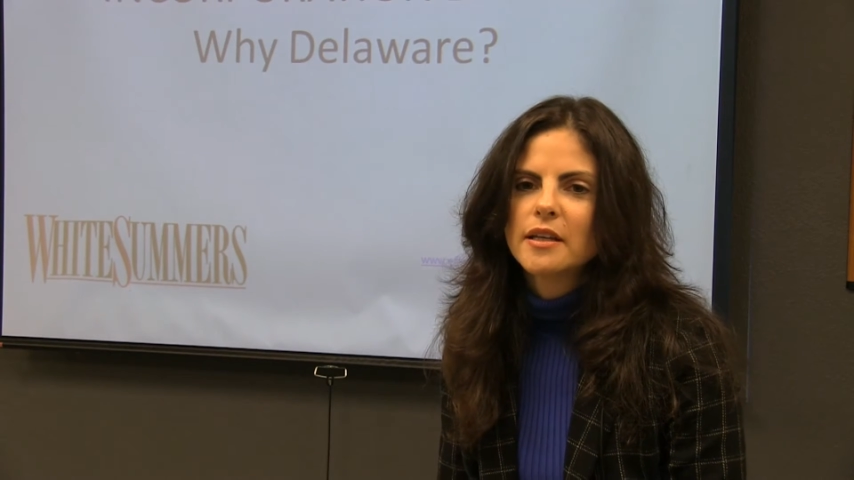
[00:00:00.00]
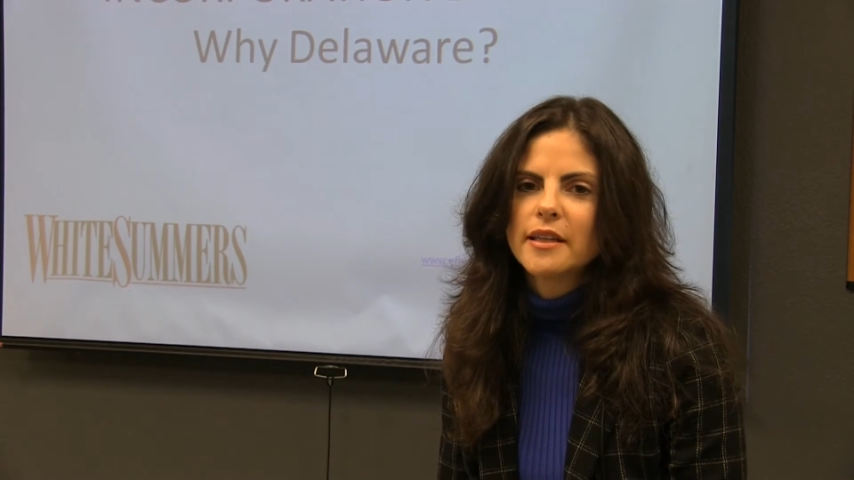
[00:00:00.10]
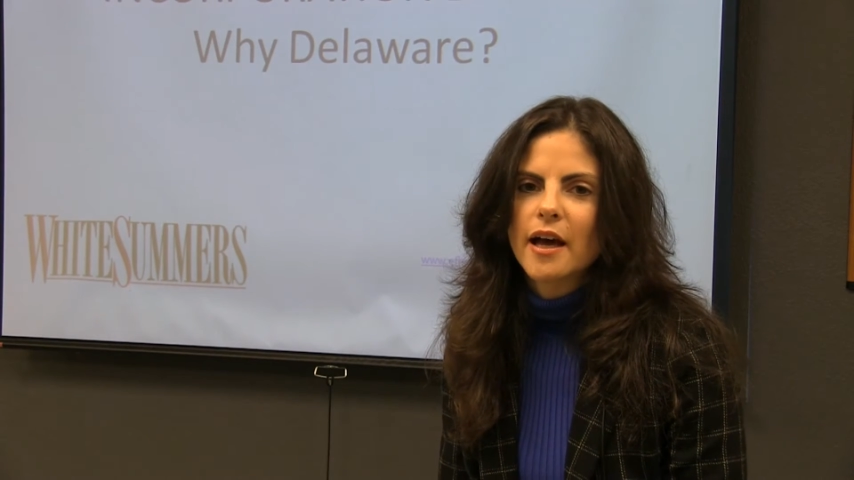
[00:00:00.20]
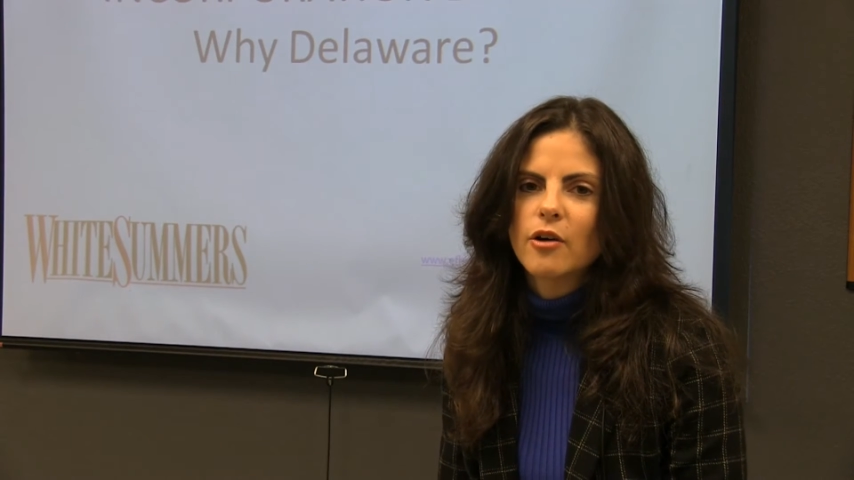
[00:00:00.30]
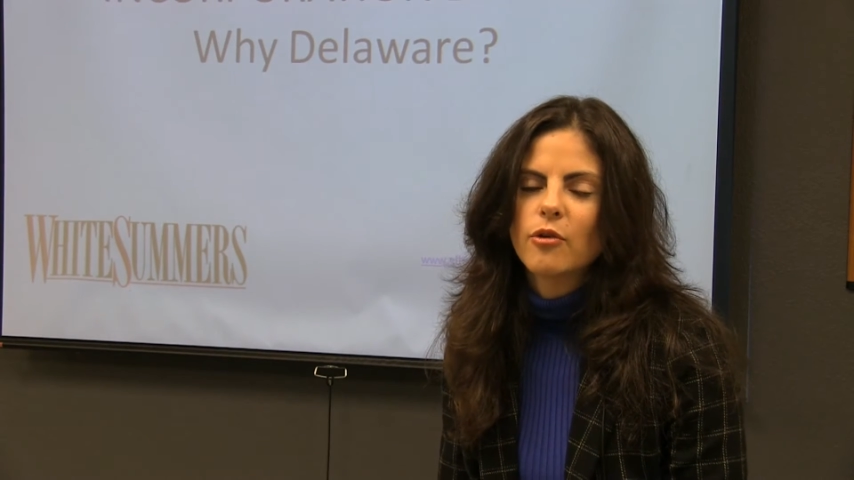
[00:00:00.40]

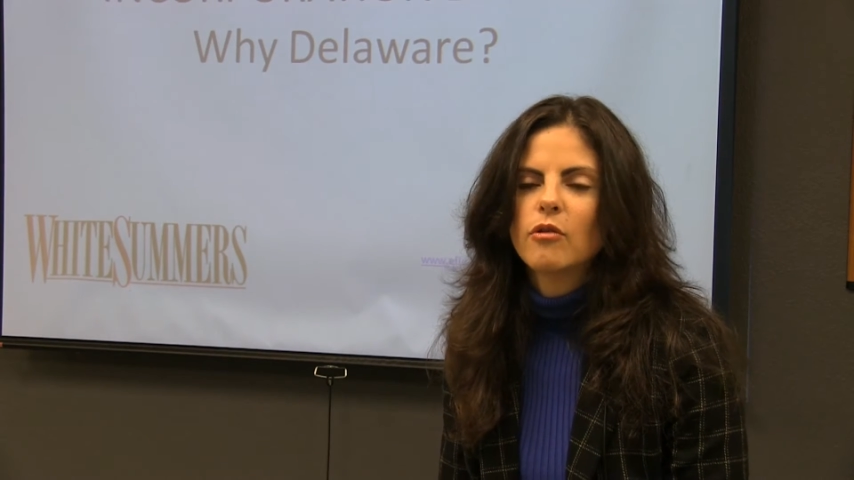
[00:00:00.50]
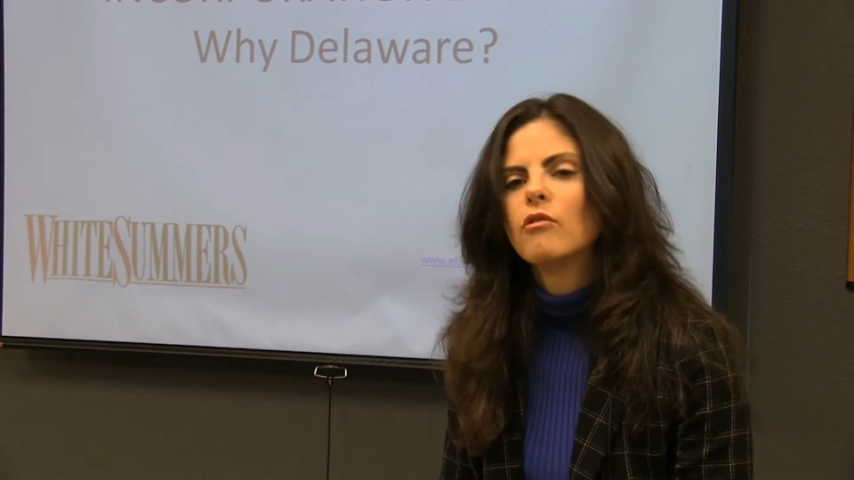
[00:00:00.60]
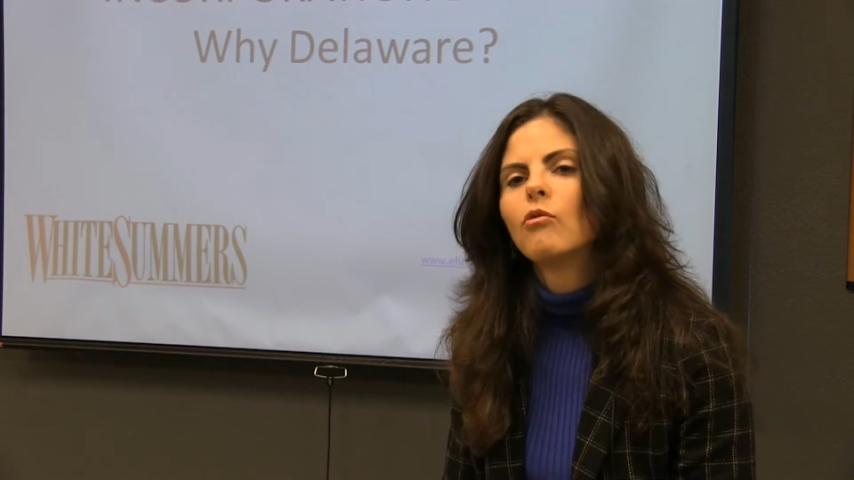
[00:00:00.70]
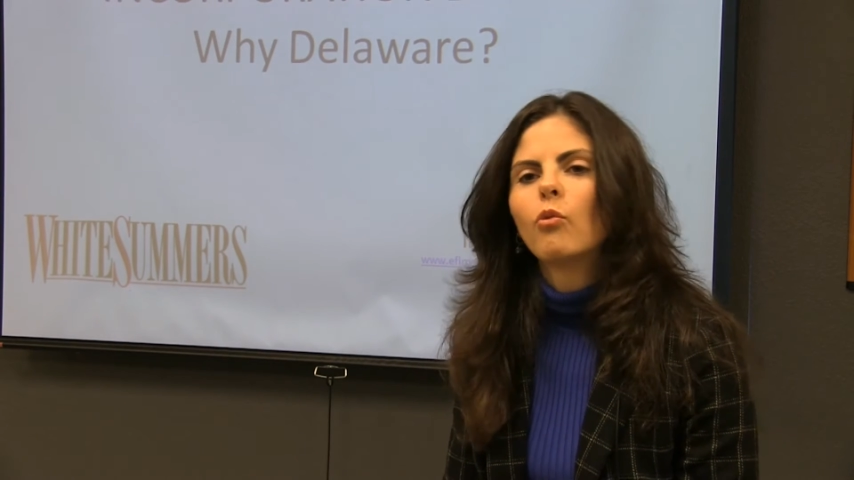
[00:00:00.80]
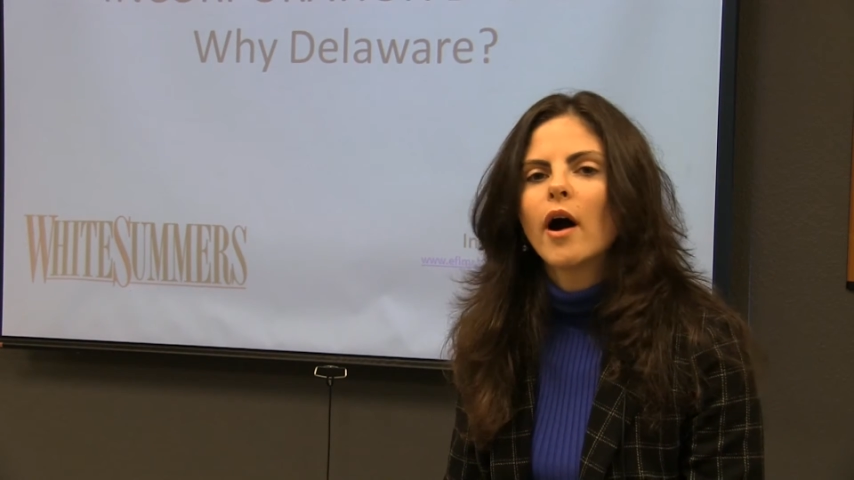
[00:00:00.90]
Now,
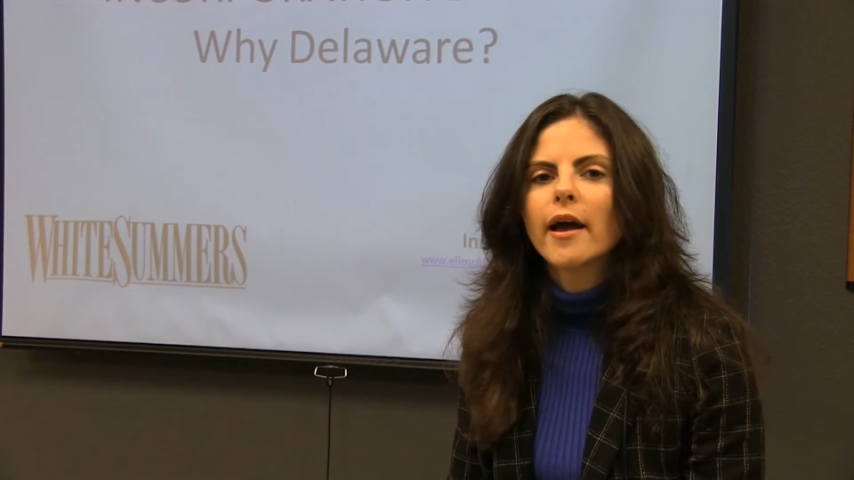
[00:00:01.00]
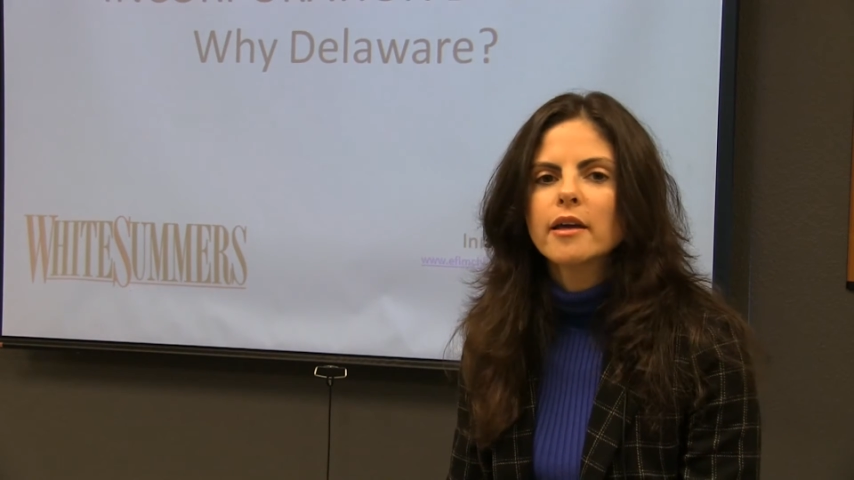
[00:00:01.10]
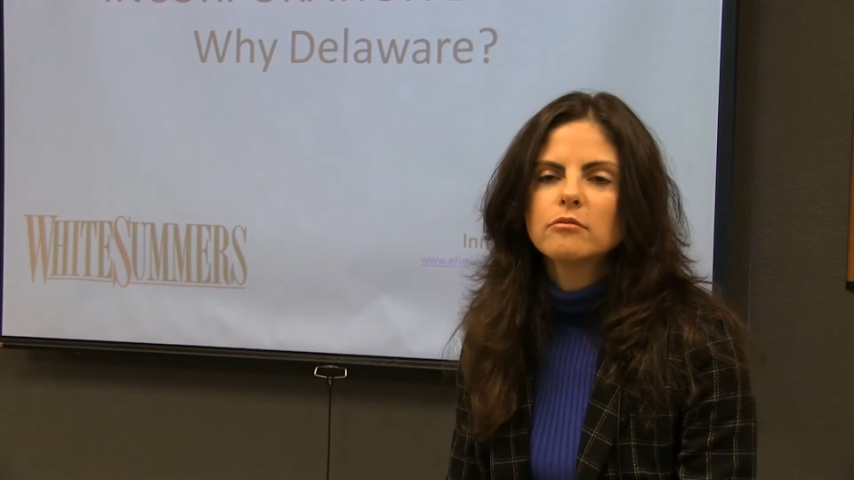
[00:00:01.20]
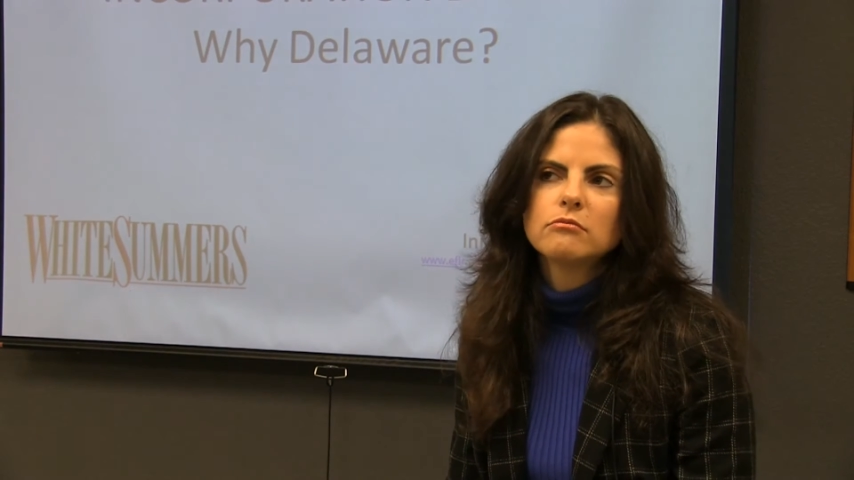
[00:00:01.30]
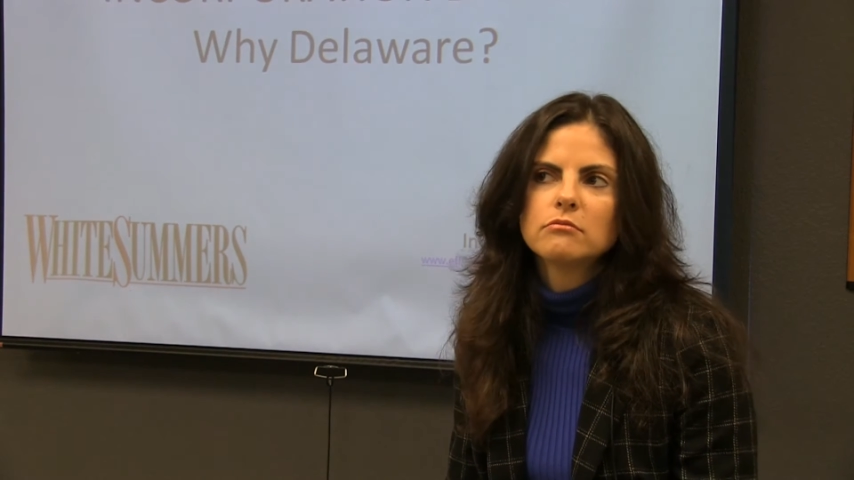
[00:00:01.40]
why